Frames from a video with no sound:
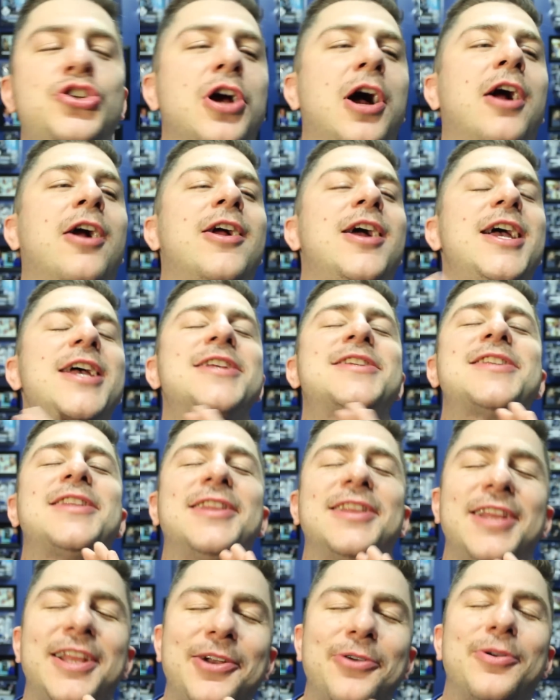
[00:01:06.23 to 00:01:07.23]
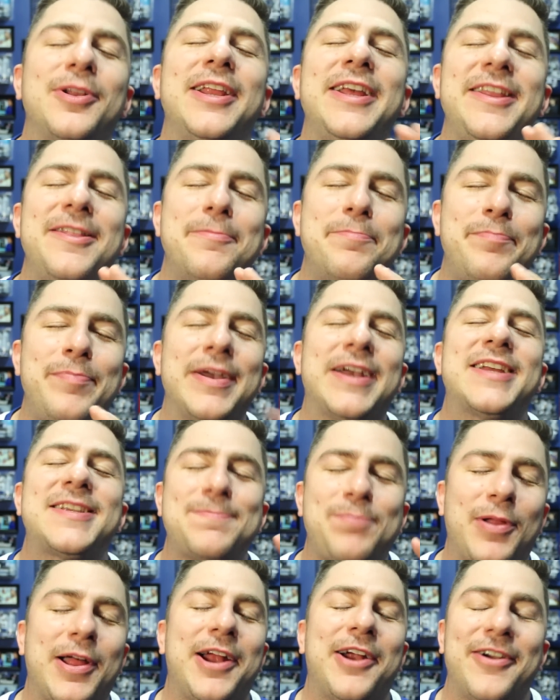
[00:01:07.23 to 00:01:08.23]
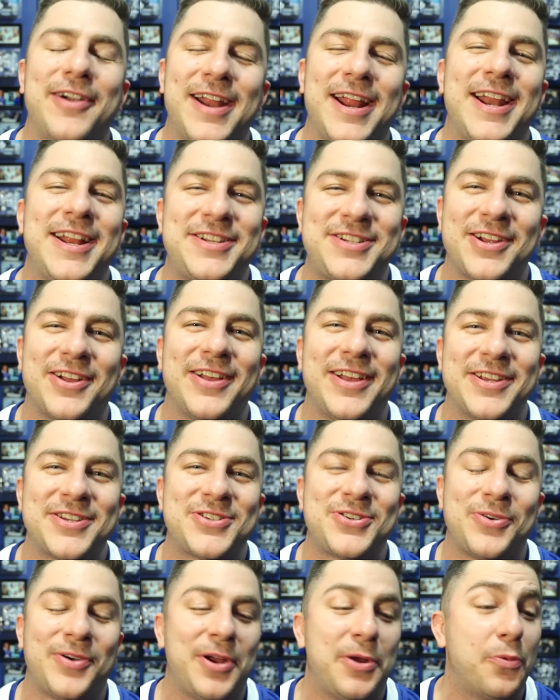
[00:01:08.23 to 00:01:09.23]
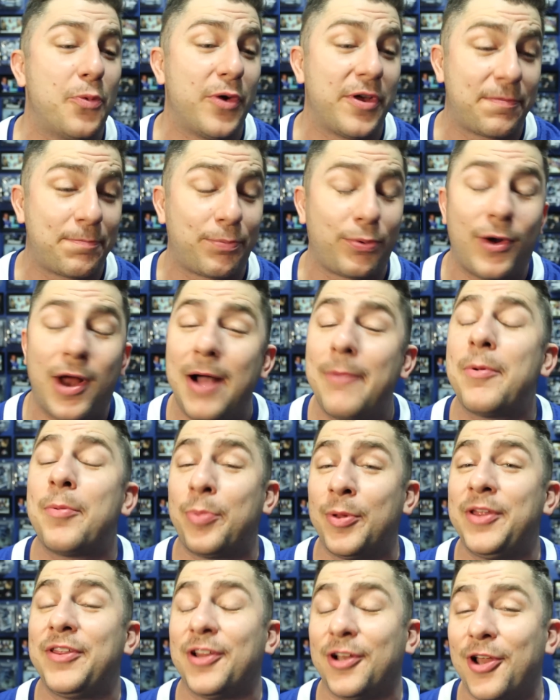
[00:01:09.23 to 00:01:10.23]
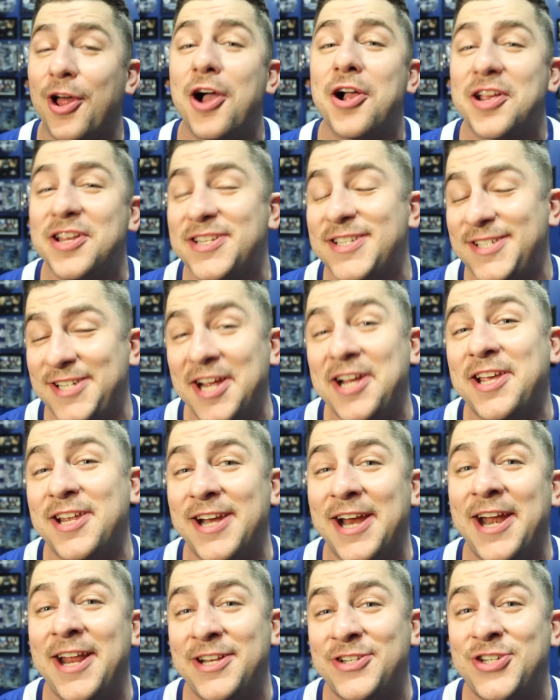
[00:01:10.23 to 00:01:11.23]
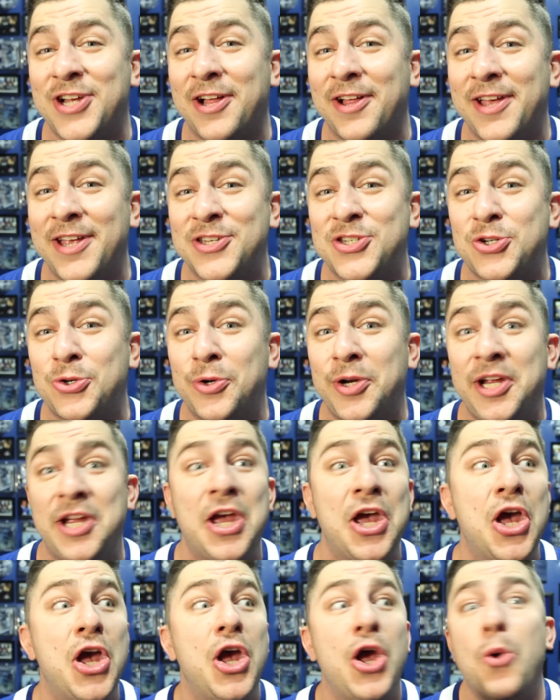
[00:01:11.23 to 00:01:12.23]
Chara is literally the biggest player in NHL history with probably the longest stick in NHL history.